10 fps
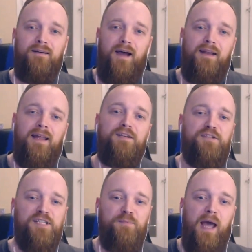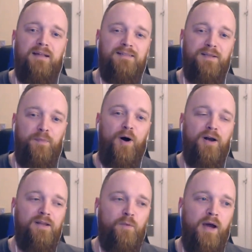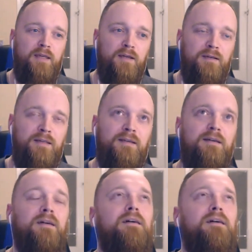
and introspect to the point where you you